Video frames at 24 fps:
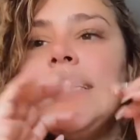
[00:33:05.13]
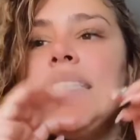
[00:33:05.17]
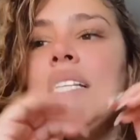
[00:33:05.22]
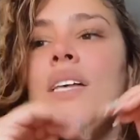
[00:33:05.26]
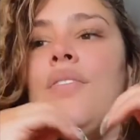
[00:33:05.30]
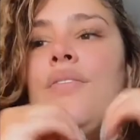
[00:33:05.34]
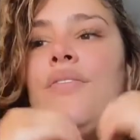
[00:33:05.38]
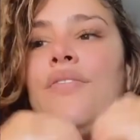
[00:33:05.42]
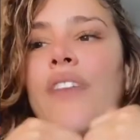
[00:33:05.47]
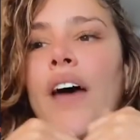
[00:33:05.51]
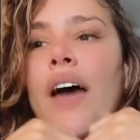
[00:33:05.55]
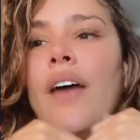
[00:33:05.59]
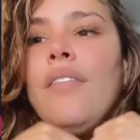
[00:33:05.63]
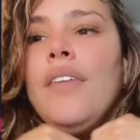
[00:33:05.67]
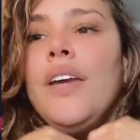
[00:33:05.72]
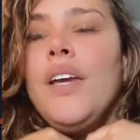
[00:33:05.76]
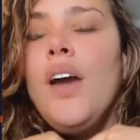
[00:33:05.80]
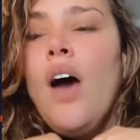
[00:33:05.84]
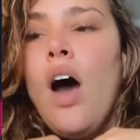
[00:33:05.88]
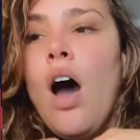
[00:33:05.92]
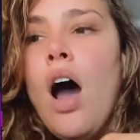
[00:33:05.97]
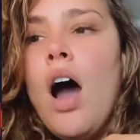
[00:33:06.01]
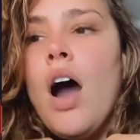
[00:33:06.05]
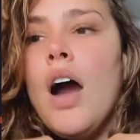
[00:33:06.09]
It's a
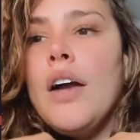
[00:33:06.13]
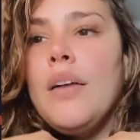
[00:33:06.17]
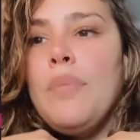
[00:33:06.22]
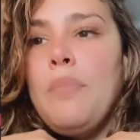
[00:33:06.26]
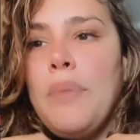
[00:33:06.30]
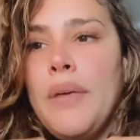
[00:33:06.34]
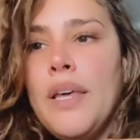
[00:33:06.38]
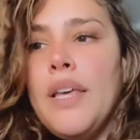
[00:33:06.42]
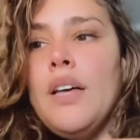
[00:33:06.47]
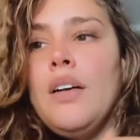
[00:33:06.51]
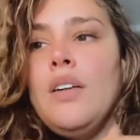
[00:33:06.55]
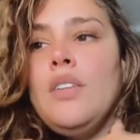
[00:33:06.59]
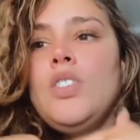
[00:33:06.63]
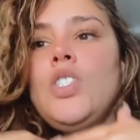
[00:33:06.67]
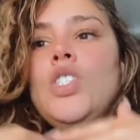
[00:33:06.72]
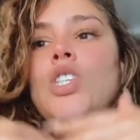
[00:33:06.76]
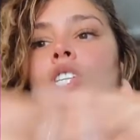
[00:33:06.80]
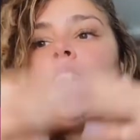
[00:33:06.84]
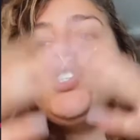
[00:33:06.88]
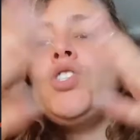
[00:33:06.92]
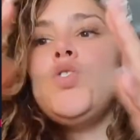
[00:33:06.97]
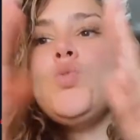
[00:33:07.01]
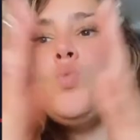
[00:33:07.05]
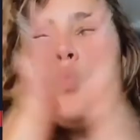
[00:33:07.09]
very hard pill
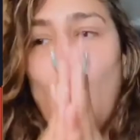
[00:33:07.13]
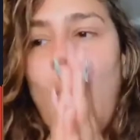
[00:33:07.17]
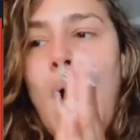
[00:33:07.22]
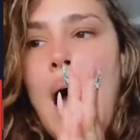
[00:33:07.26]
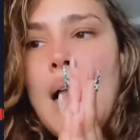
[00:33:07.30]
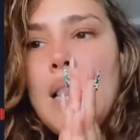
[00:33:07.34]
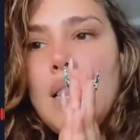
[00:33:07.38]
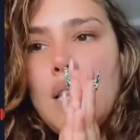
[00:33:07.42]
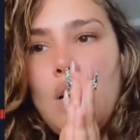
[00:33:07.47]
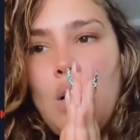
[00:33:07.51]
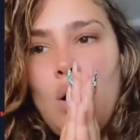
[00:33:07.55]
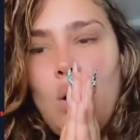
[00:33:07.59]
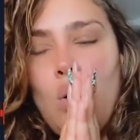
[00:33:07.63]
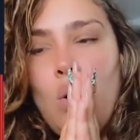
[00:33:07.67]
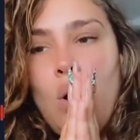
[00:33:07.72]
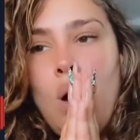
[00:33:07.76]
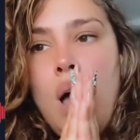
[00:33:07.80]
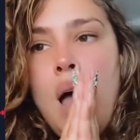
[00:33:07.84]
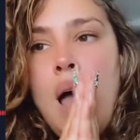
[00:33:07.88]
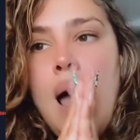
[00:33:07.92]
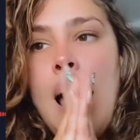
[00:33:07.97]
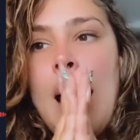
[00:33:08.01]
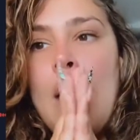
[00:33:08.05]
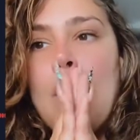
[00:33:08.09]
to
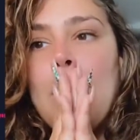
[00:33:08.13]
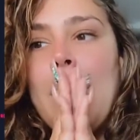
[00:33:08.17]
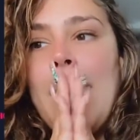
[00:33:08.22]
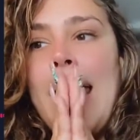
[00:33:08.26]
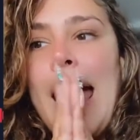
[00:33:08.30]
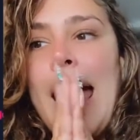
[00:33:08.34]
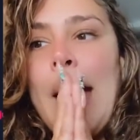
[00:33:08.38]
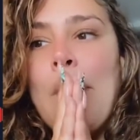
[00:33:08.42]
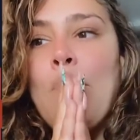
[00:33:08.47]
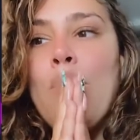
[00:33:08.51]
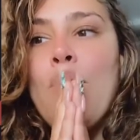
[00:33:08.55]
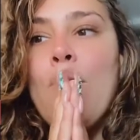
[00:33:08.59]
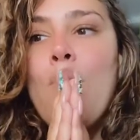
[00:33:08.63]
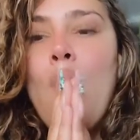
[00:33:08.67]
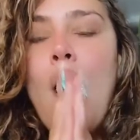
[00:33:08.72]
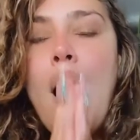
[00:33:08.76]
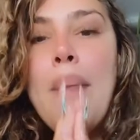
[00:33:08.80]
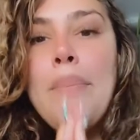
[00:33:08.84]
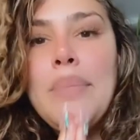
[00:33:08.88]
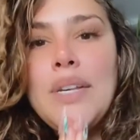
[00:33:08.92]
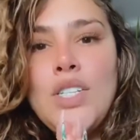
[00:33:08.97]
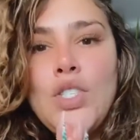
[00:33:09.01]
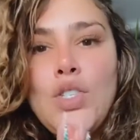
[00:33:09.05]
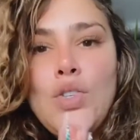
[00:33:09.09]
swallow. But I
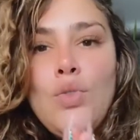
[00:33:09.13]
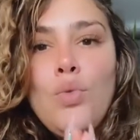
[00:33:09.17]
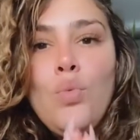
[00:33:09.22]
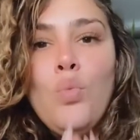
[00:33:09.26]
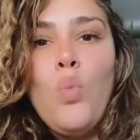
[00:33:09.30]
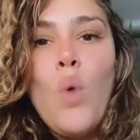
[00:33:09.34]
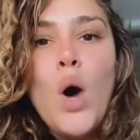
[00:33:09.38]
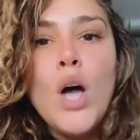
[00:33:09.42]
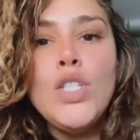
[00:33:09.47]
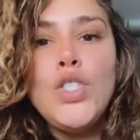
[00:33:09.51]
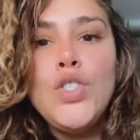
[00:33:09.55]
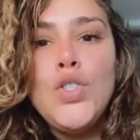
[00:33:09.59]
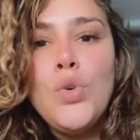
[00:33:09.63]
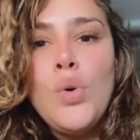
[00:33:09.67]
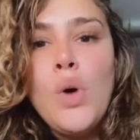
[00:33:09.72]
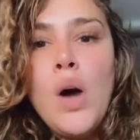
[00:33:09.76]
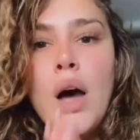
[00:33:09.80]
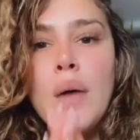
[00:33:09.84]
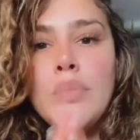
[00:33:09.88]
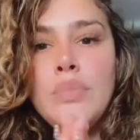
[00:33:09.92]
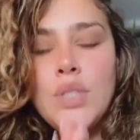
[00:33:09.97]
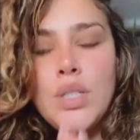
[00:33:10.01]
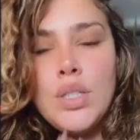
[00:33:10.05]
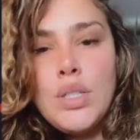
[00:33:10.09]
promise you, once you
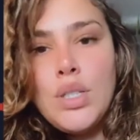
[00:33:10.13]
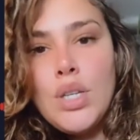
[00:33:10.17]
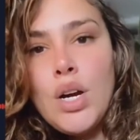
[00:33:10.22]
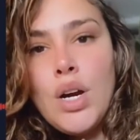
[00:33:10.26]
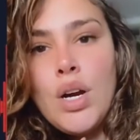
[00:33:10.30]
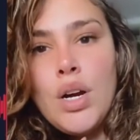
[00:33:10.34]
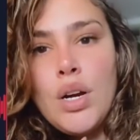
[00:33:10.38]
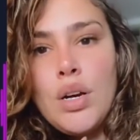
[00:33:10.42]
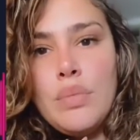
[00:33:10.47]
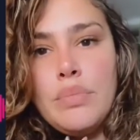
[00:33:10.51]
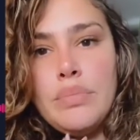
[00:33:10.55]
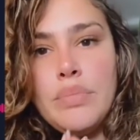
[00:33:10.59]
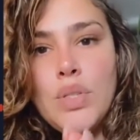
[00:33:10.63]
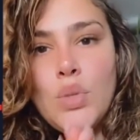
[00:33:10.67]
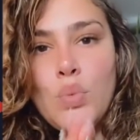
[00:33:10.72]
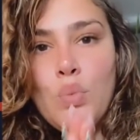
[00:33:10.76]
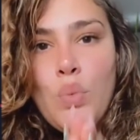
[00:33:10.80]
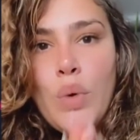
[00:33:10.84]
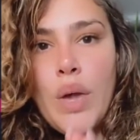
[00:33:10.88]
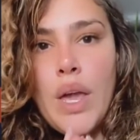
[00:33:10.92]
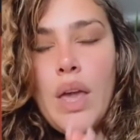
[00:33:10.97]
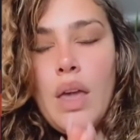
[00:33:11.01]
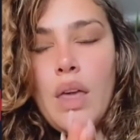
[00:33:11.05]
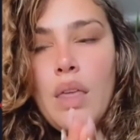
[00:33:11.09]
come to terms
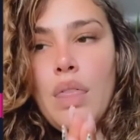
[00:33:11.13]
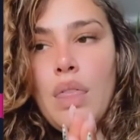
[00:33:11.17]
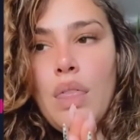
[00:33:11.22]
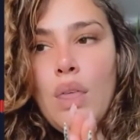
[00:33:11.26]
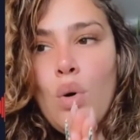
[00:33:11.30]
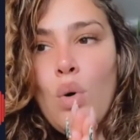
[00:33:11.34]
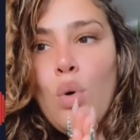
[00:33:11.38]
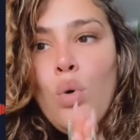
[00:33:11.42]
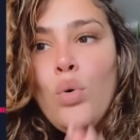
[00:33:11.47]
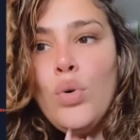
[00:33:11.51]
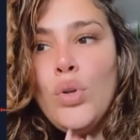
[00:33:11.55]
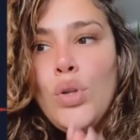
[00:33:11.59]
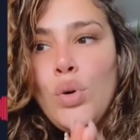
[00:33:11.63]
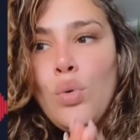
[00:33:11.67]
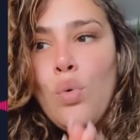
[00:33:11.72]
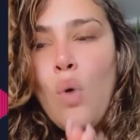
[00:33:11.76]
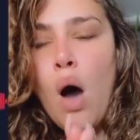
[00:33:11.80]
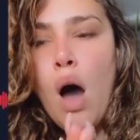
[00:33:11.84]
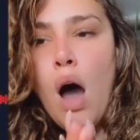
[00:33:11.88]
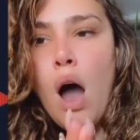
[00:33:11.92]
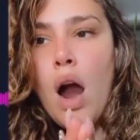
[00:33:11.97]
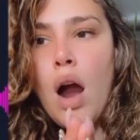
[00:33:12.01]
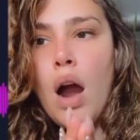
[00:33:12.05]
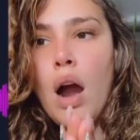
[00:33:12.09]
with who
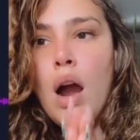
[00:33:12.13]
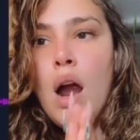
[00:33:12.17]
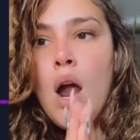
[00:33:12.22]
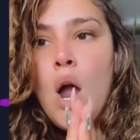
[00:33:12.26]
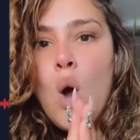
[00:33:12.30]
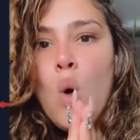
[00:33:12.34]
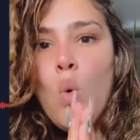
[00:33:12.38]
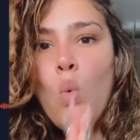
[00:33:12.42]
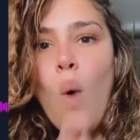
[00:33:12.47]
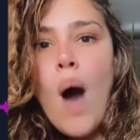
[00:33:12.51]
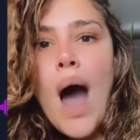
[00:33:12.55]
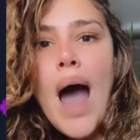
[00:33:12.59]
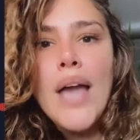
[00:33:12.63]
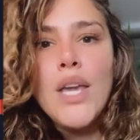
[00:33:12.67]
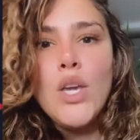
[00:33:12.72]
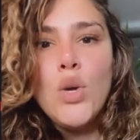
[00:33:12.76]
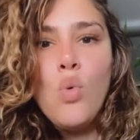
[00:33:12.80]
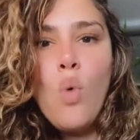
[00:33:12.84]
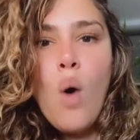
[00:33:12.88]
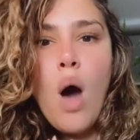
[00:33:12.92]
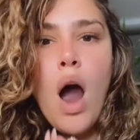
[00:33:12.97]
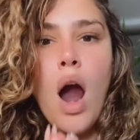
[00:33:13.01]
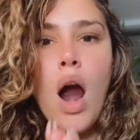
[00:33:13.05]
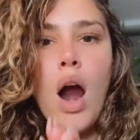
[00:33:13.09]
you are, why
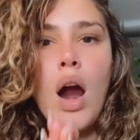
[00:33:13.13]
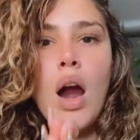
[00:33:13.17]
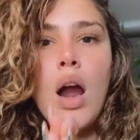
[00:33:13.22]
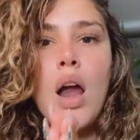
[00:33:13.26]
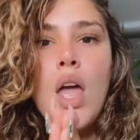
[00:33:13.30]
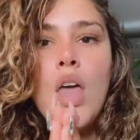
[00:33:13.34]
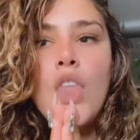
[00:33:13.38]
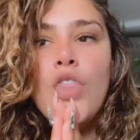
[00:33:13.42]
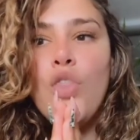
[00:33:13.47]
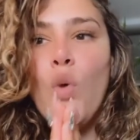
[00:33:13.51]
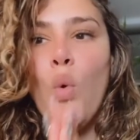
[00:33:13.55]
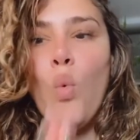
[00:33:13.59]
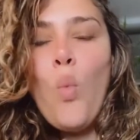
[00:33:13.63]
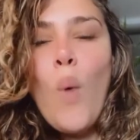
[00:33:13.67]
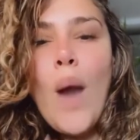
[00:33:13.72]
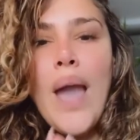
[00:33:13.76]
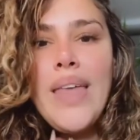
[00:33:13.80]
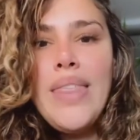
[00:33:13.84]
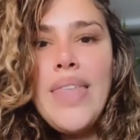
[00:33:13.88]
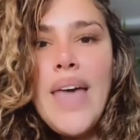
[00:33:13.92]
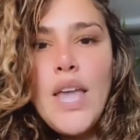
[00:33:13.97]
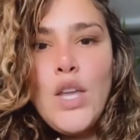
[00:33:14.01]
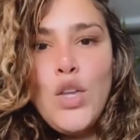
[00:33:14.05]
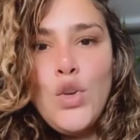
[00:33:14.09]
you are, the
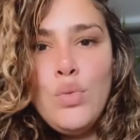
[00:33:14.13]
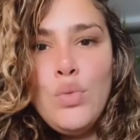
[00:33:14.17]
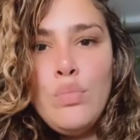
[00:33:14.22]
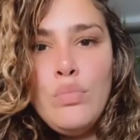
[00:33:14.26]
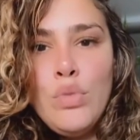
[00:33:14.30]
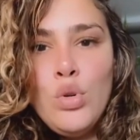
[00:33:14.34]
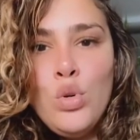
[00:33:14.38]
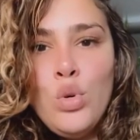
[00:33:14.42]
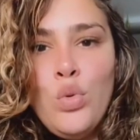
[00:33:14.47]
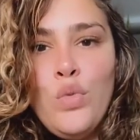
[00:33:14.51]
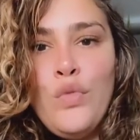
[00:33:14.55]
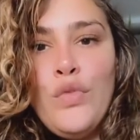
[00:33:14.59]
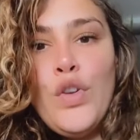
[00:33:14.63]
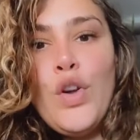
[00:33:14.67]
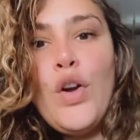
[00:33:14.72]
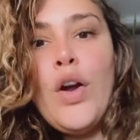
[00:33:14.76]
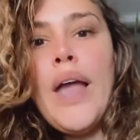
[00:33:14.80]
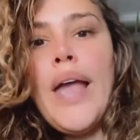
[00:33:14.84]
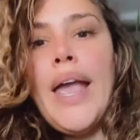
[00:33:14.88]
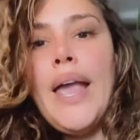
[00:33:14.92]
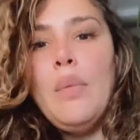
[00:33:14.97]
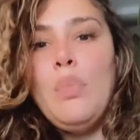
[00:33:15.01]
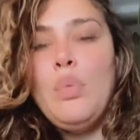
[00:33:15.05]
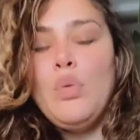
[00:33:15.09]
way that you move,
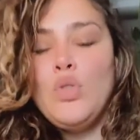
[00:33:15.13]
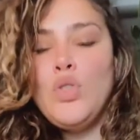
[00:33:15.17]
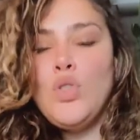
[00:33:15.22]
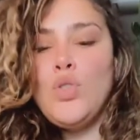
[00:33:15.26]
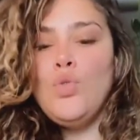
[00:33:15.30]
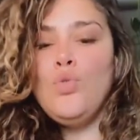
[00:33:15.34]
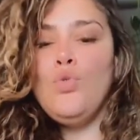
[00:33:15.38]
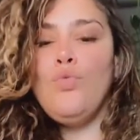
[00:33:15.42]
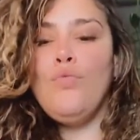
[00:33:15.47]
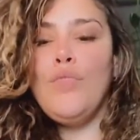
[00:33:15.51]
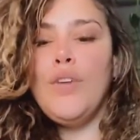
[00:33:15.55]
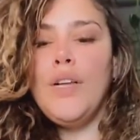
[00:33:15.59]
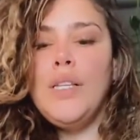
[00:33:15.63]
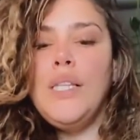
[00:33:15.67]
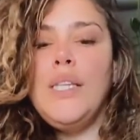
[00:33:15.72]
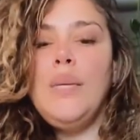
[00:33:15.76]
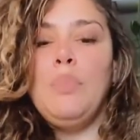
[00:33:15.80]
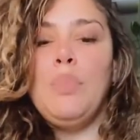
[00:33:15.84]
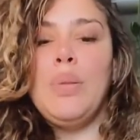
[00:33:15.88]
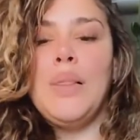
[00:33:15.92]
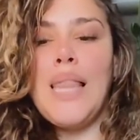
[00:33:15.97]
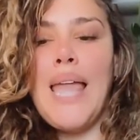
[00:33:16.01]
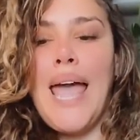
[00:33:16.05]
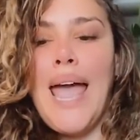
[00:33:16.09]
you're able to
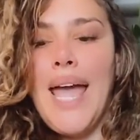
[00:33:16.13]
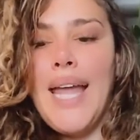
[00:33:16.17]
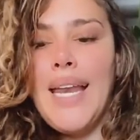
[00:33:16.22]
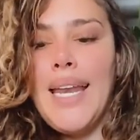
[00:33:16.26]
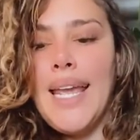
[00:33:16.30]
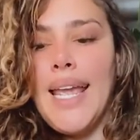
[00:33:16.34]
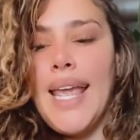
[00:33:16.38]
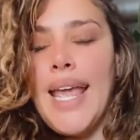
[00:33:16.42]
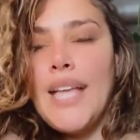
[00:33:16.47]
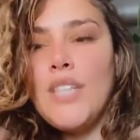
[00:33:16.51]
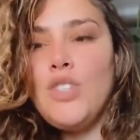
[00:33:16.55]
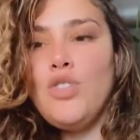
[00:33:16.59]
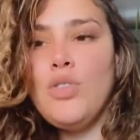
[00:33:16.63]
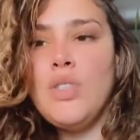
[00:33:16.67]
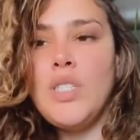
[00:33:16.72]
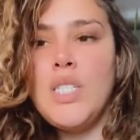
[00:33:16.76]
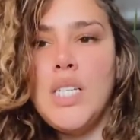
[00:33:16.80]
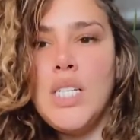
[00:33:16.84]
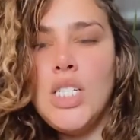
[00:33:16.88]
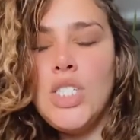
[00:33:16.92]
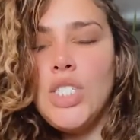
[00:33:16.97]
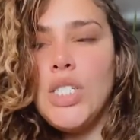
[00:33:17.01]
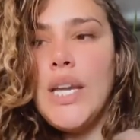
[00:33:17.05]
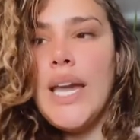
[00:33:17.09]
really plan and get
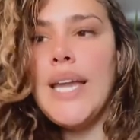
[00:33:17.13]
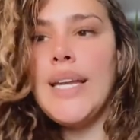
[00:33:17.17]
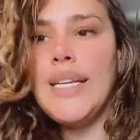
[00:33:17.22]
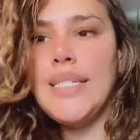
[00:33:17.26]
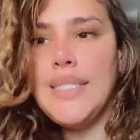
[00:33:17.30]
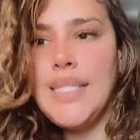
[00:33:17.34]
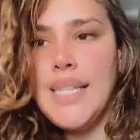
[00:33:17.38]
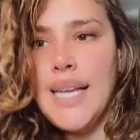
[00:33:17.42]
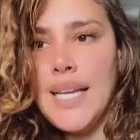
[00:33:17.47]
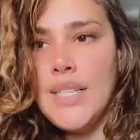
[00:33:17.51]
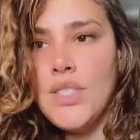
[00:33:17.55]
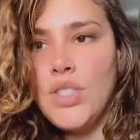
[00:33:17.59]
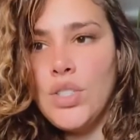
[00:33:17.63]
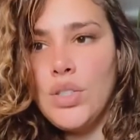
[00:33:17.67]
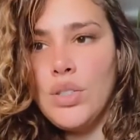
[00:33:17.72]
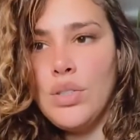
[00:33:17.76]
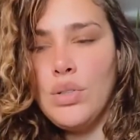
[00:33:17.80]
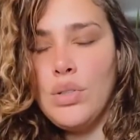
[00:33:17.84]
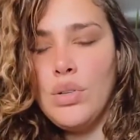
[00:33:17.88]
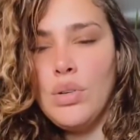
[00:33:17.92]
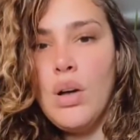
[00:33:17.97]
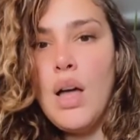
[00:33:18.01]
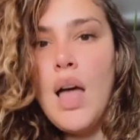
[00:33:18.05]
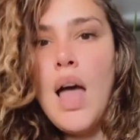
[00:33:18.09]
strategic and
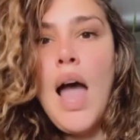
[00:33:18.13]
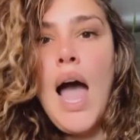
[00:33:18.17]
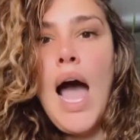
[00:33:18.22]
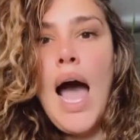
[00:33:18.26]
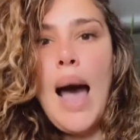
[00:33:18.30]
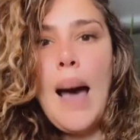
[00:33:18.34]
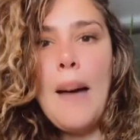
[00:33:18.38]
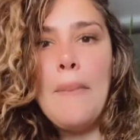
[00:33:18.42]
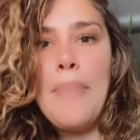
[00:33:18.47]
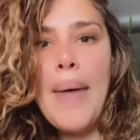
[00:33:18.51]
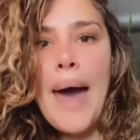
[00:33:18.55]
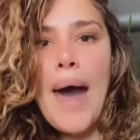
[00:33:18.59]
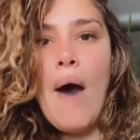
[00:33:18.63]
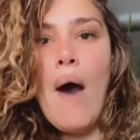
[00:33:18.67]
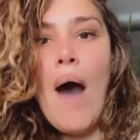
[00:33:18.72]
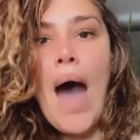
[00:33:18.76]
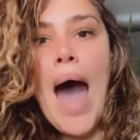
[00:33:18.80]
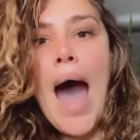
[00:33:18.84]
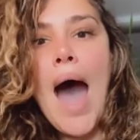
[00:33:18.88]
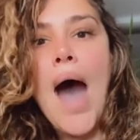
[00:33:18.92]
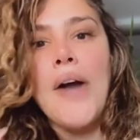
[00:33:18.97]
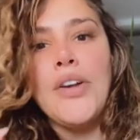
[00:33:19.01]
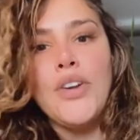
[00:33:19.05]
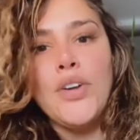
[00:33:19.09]
intentional about
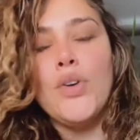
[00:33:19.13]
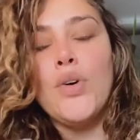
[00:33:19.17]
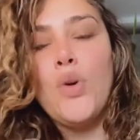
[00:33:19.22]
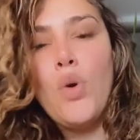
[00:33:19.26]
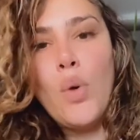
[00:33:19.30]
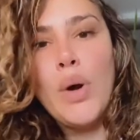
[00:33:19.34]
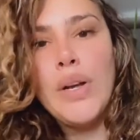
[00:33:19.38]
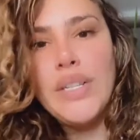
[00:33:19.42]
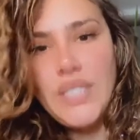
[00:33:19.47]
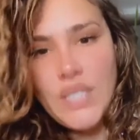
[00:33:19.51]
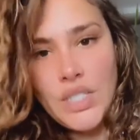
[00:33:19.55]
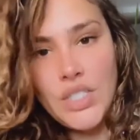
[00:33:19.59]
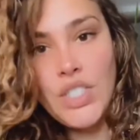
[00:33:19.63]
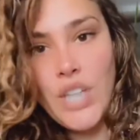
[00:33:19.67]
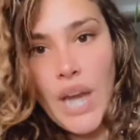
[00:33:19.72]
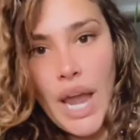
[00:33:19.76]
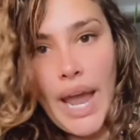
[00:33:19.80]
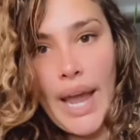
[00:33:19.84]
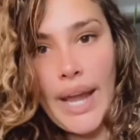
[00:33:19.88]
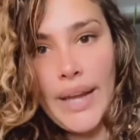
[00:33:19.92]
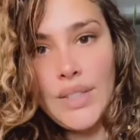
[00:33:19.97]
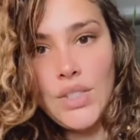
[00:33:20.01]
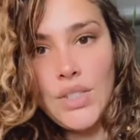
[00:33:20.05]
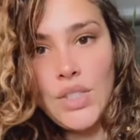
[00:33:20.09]
how you're going to
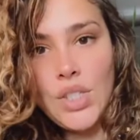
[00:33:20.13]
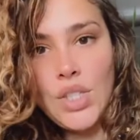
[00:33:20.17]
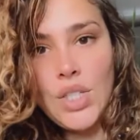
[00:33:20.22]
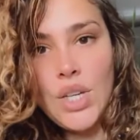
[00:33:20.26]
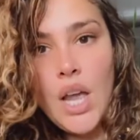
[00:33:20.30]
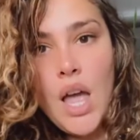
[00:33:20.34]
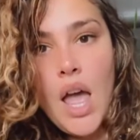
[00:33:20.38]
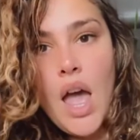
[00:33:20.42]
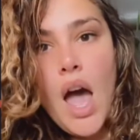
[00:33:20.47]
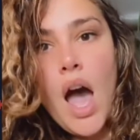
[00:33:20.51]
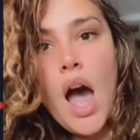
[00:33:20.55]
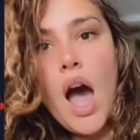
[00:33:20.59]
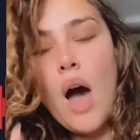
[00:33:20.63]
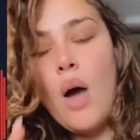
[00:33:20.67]
change,